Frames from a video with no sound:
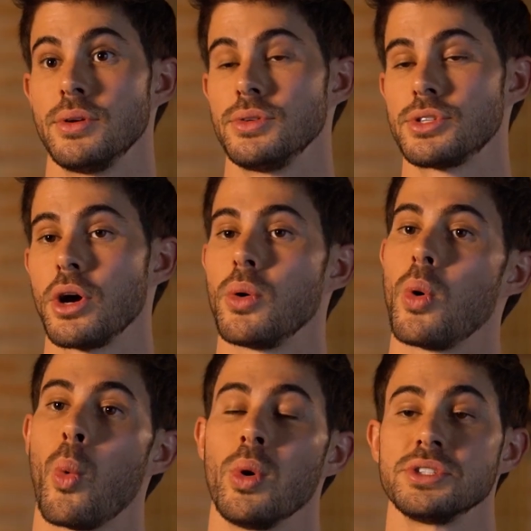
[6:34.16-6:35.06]

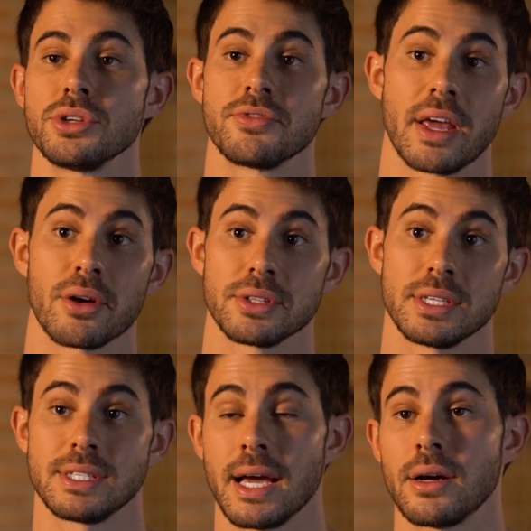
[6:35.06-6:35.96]
So once you've narrowed
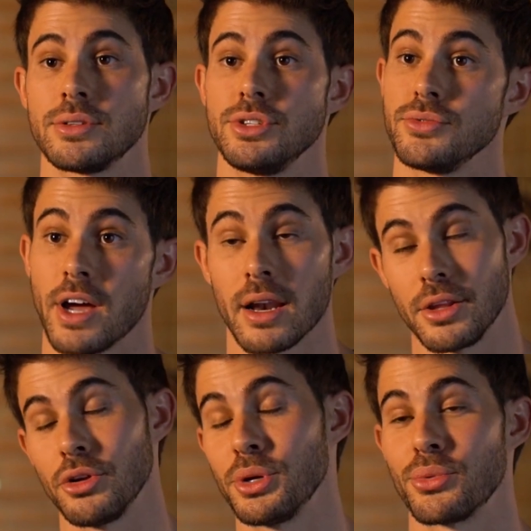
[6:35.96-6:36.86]
this down, you've got a
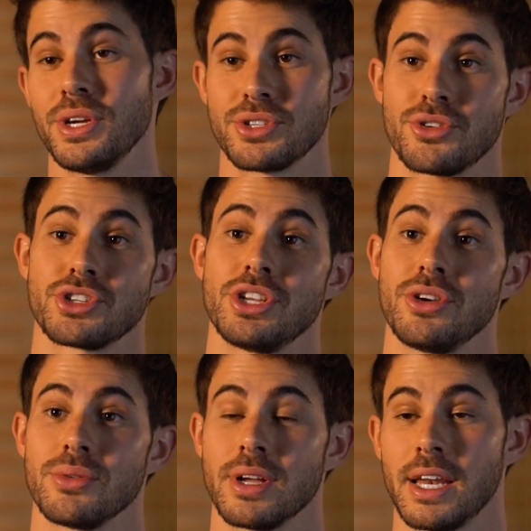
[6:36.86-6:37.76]
little bit of research to
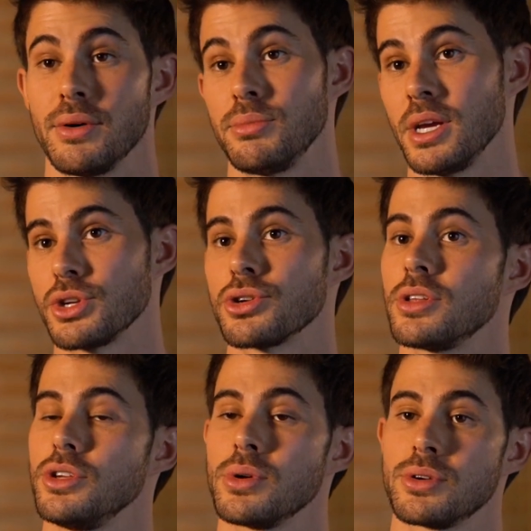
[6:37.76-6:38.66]
do, and I would make sure
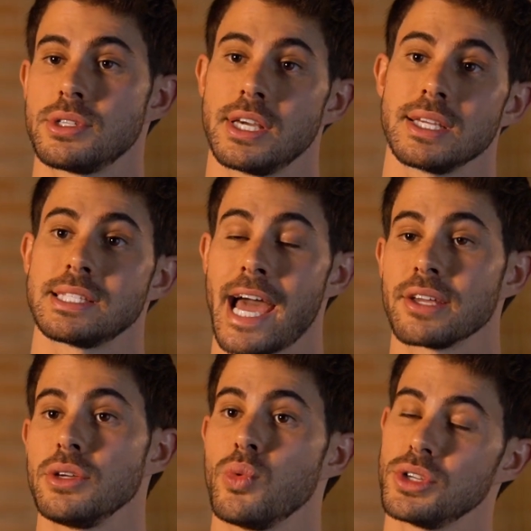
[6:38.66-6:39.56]
that you understand
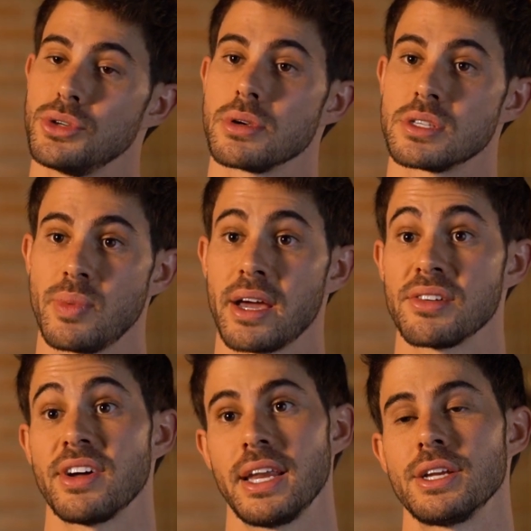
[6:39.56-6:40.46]
exactly what to
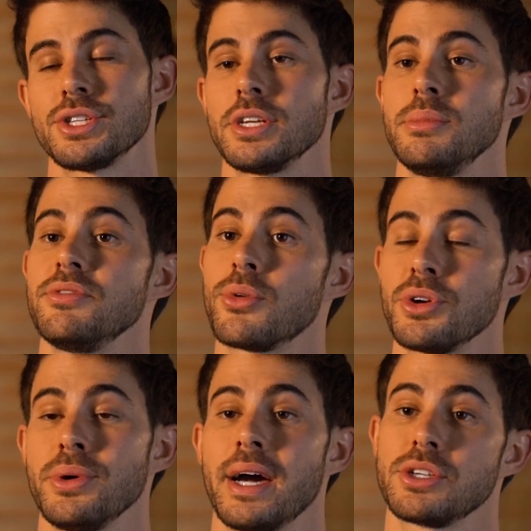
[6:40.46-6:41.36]
expect financially
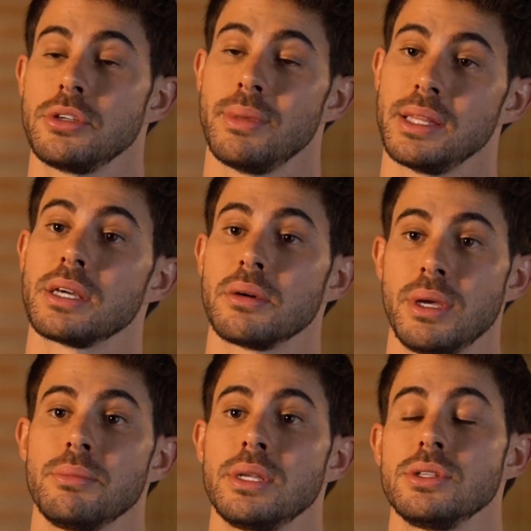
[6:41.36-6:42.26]
before you actually make the
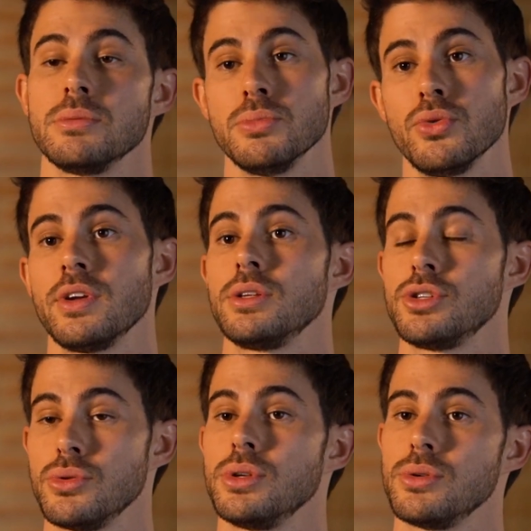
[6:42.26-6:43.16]
commitment to moving
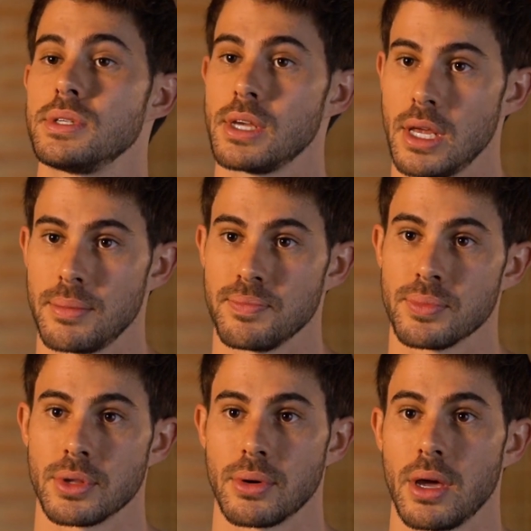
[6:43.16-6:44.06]
to a new city,
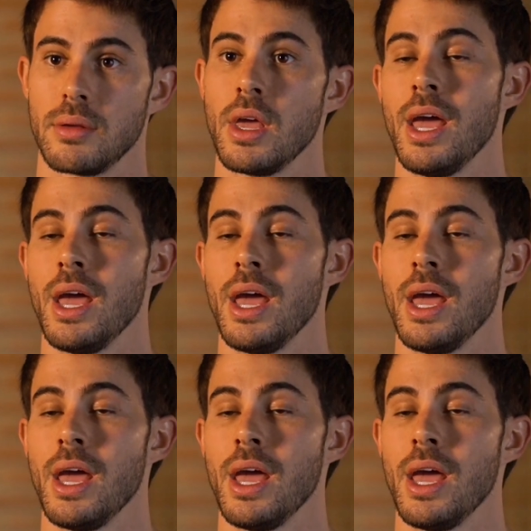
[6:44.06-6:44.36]
okay?